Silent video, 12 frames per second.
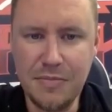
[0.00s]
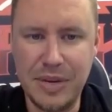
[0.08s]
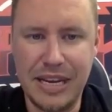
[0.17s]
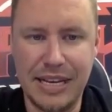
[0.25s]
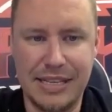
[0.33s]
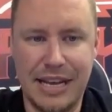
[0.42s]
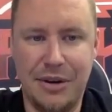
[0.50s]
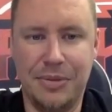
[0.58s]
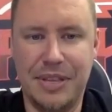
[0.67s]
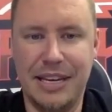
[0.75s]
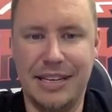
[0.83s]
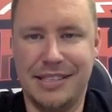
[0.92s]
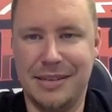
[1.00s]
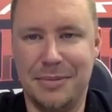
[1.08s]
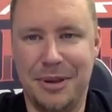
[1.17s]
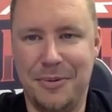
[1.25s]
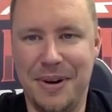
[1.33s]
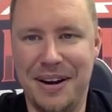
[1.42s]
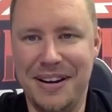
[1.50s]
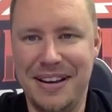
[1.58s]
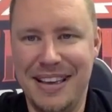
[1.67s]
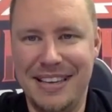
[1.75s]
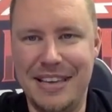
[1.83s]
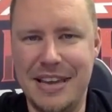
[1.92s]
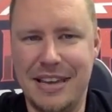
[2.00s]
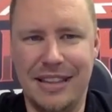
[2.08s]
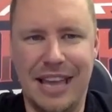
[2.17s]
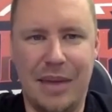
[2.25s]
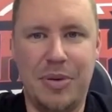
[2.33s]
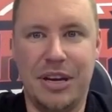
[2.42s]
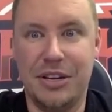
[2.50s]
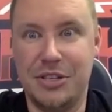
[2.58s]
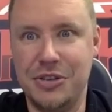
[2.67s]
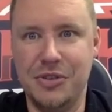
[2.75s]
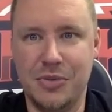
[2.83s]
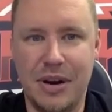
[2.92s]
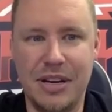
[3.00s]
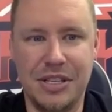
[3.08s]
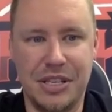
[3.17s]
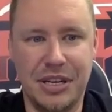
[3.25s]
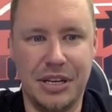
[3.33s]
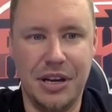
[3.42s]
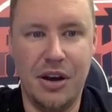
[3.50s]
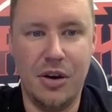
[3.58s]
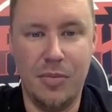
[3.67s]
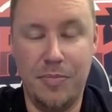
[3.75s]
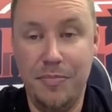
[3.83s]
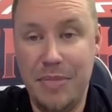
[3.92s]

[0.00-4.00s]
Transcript: because I don't think it's something where he can pick and choose where he's going to go.